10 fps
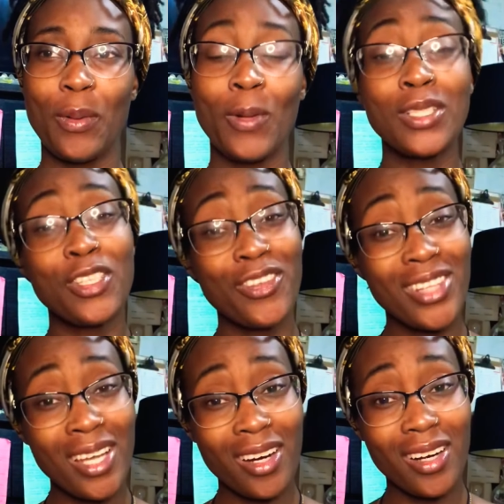once you're
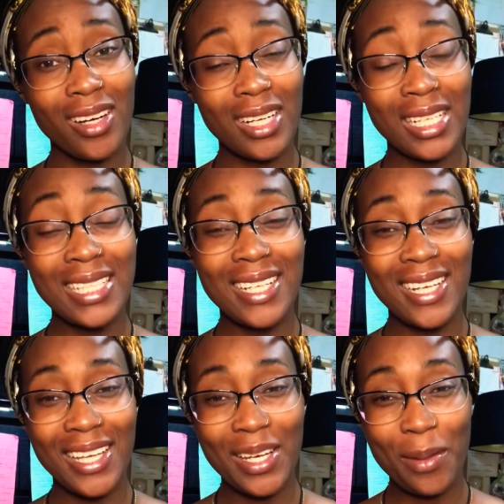there, click the
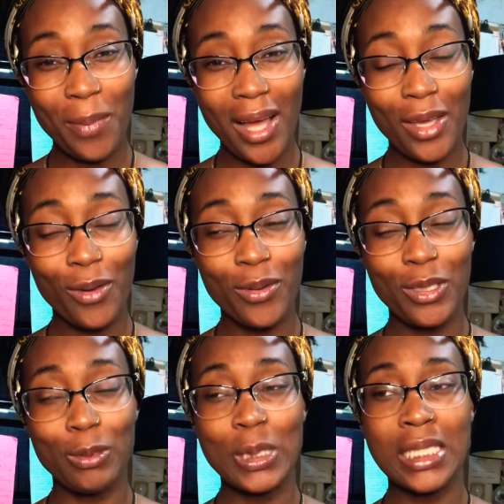link in the bio.
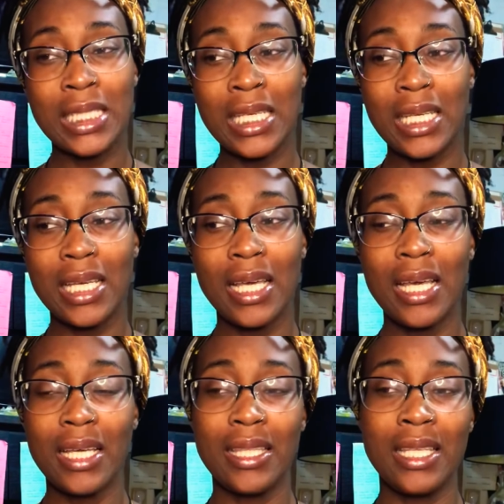You will see
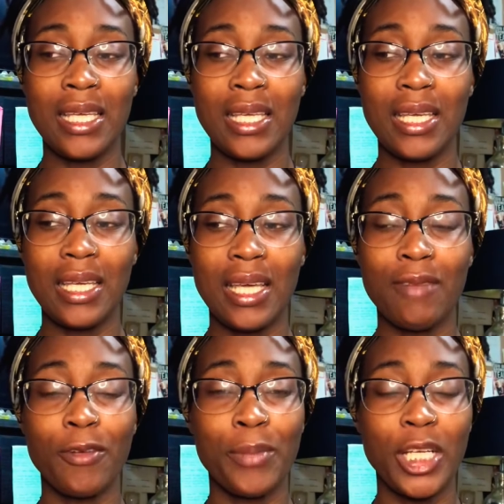the
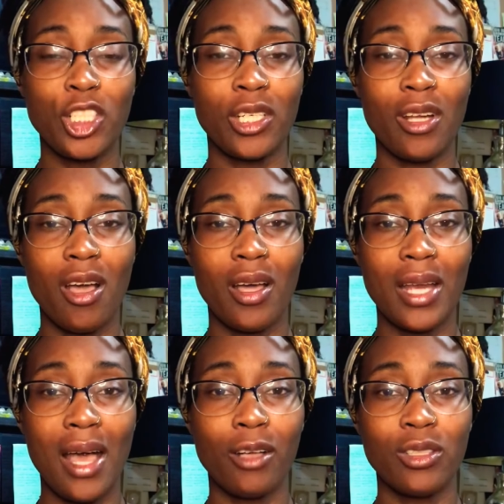information on
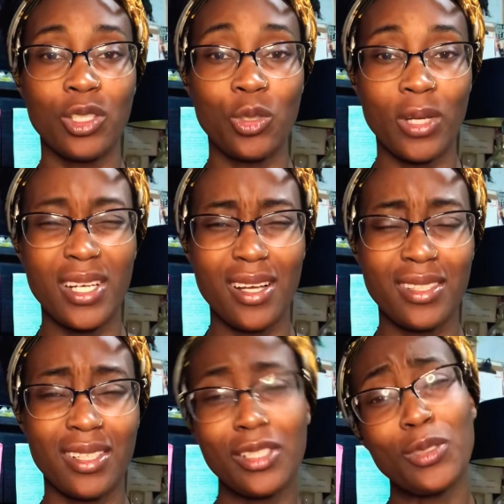how to join us
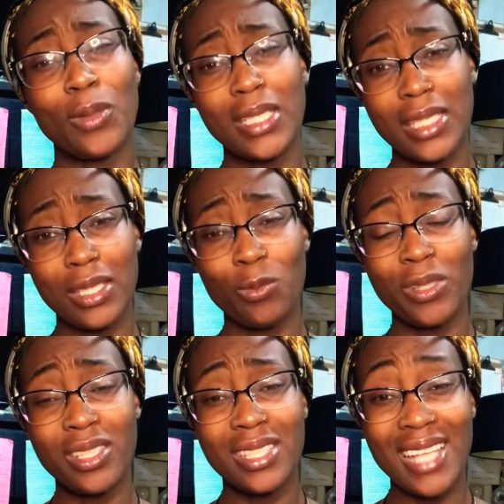on a
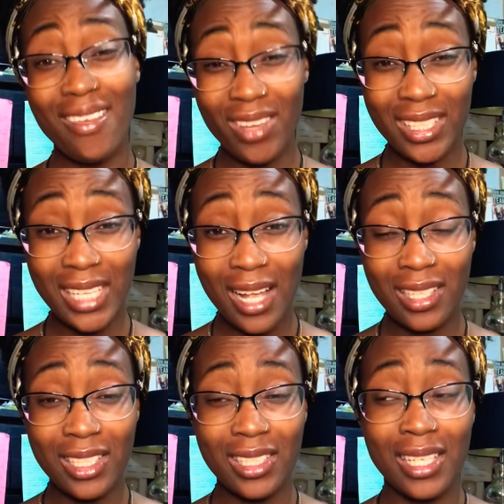26-week saving
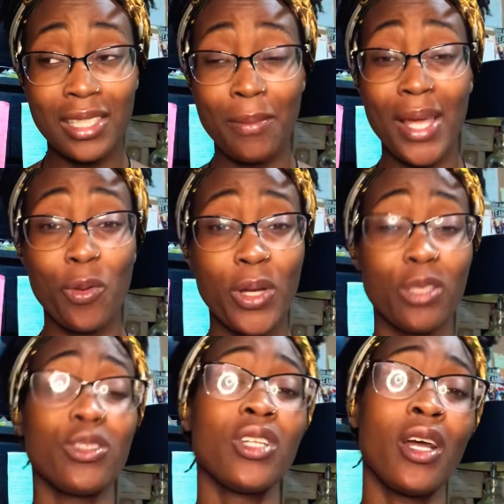challenge. It doesn't matter when you
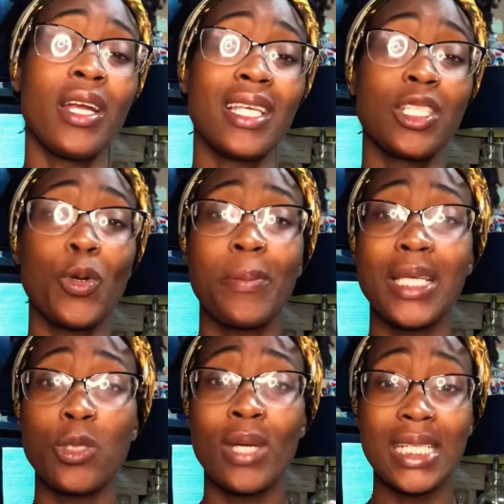start, it's going to be
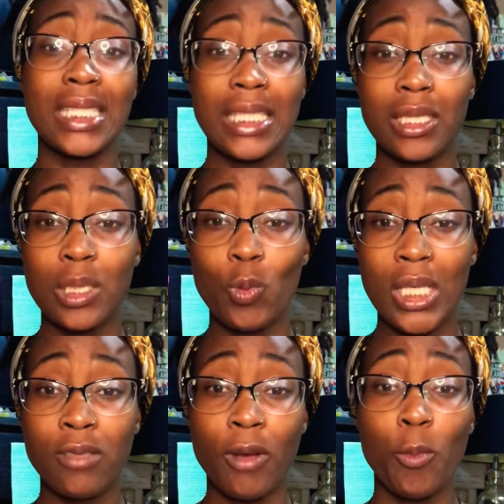26
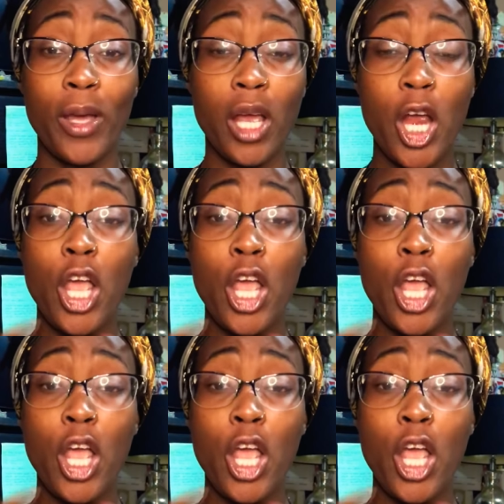weeks from where